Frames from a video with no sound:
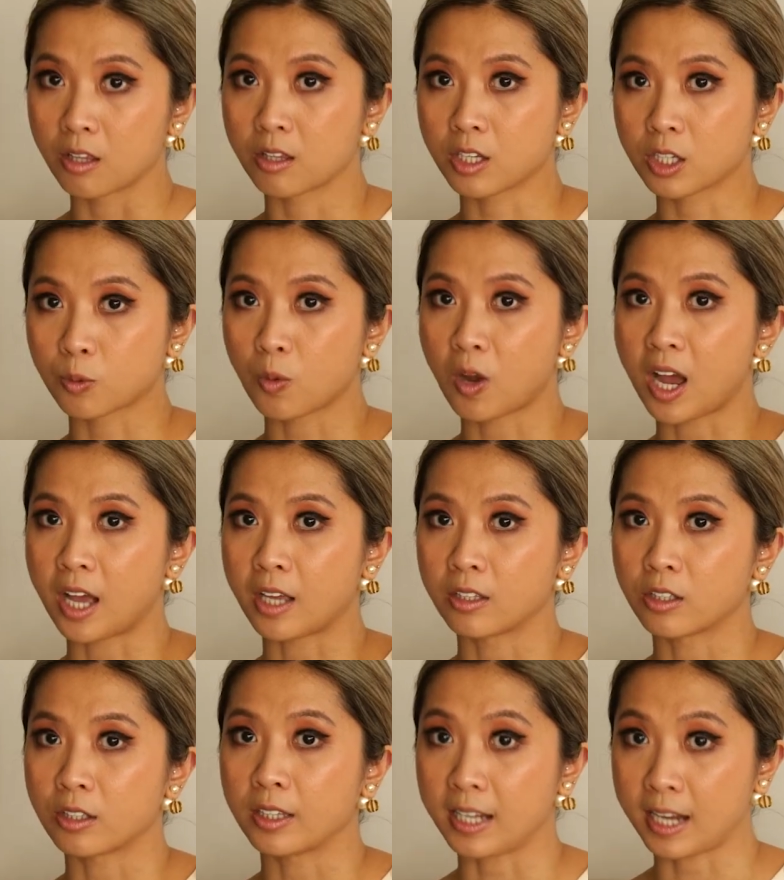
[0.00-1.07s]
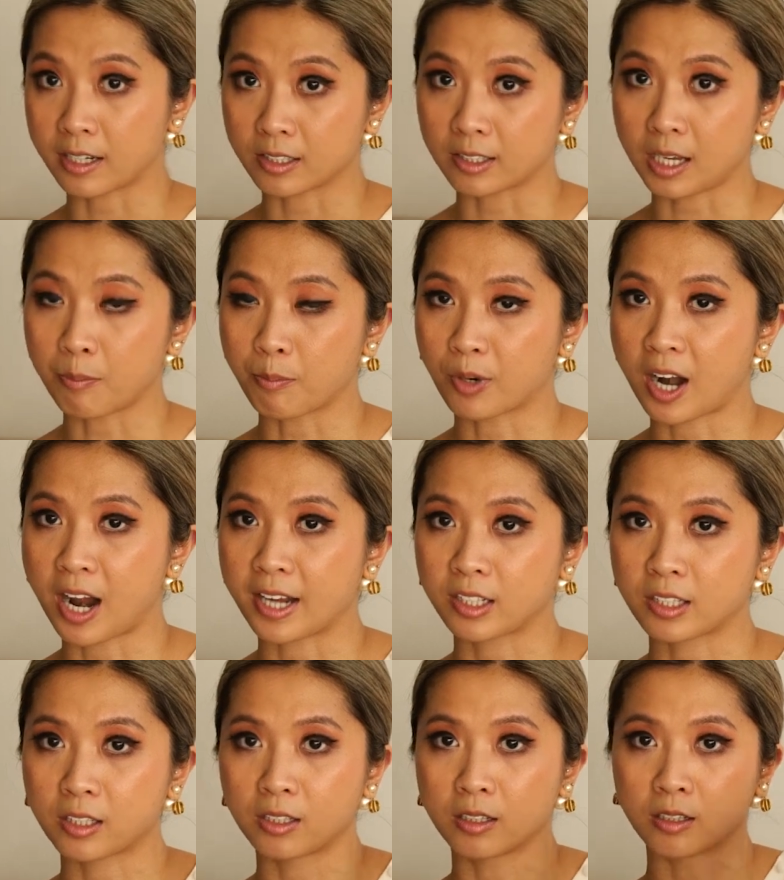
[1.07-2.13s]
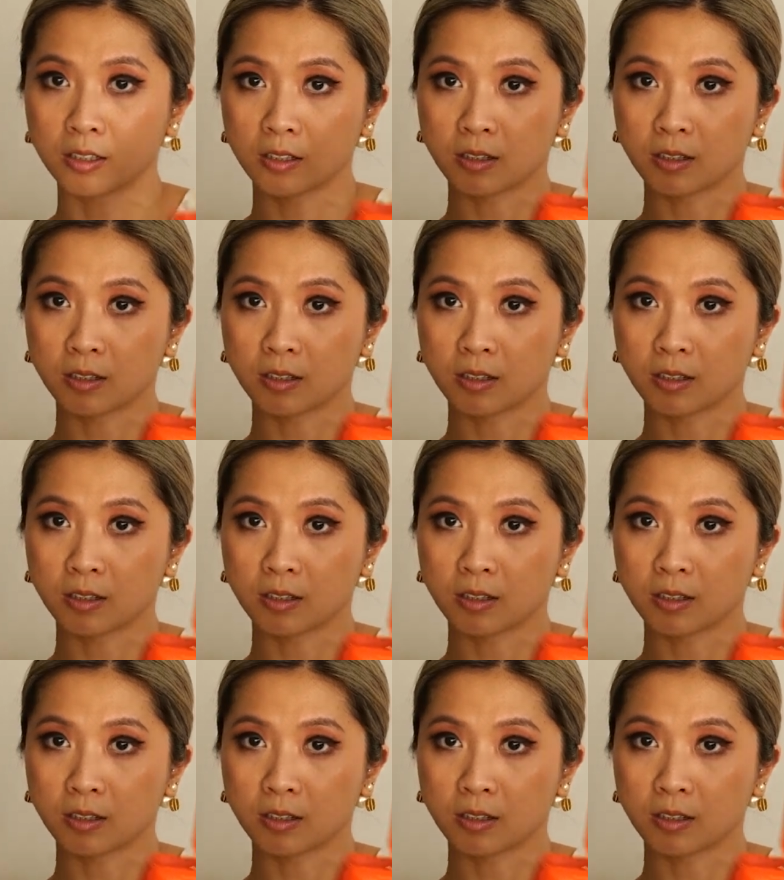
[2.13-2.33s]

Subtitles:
This one, they are the same price.